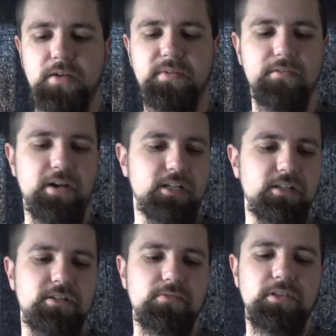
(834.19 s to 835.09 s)
I've never had an
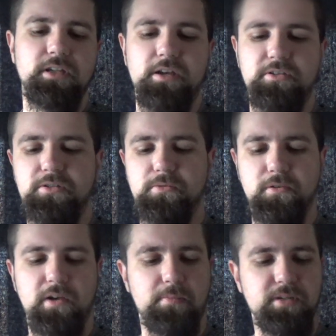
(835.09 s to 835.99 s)
issue with the gun sort of
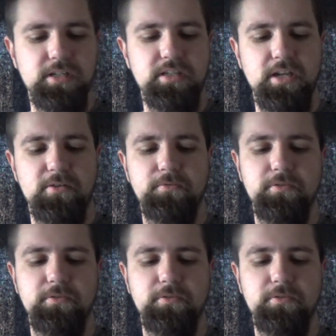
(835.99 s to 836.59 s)
crapping itself